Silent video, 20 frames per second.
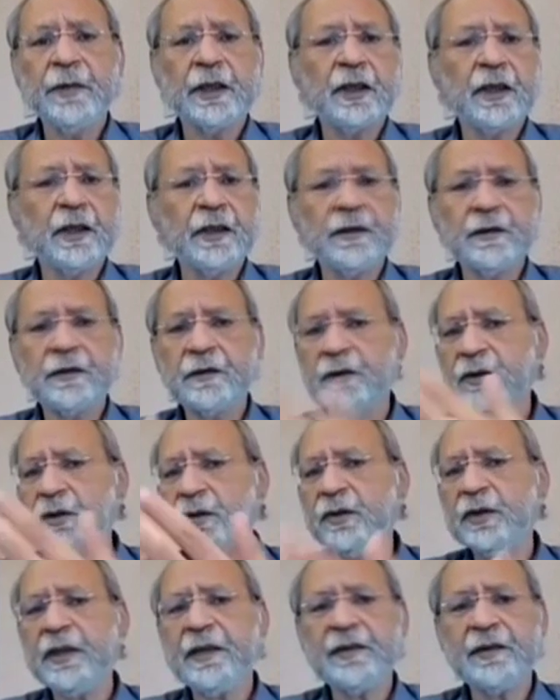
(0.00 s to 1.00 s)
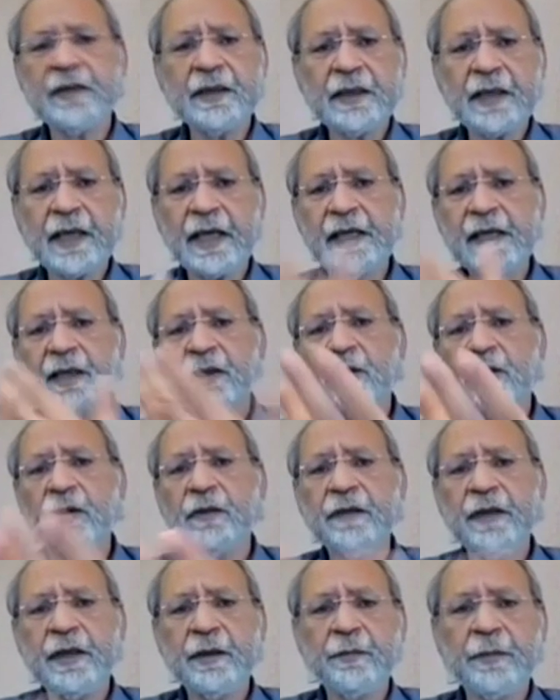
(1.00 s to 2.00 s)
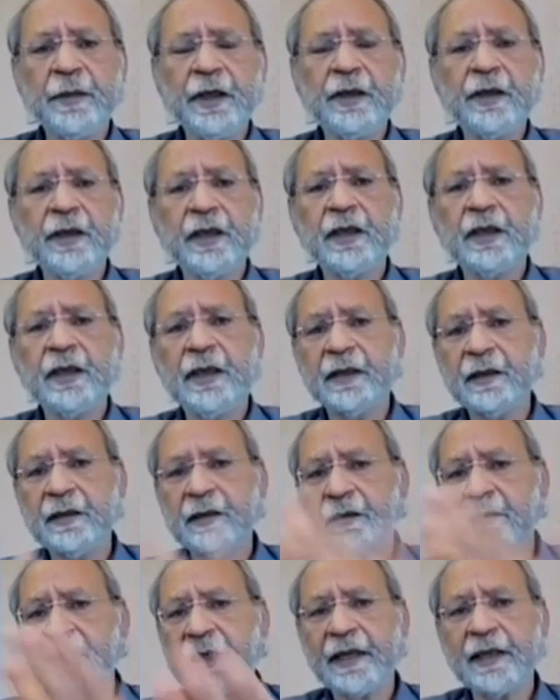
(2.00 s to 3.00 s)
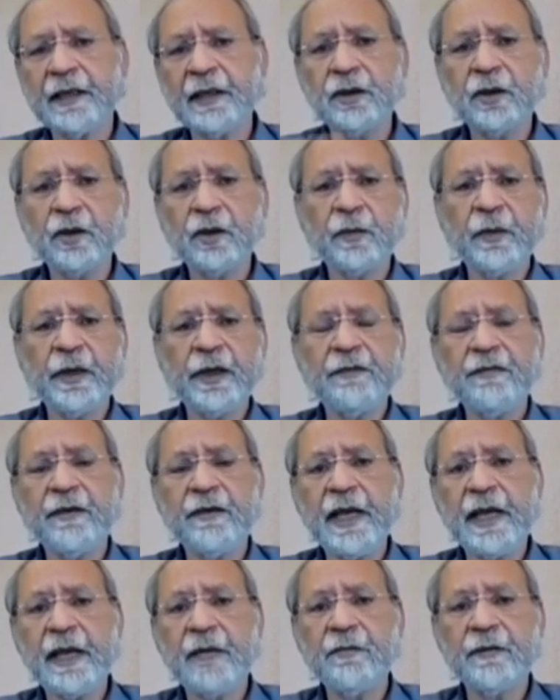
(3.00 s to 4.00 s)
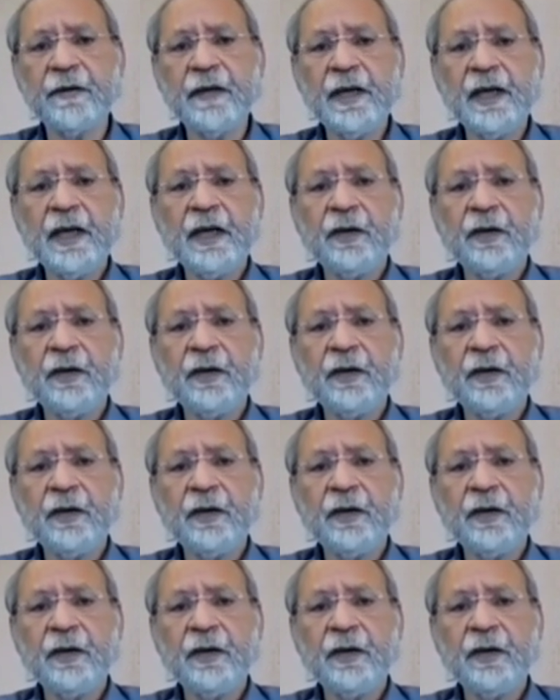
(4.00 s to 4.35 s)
because through this entire COVID period and second COVID wave,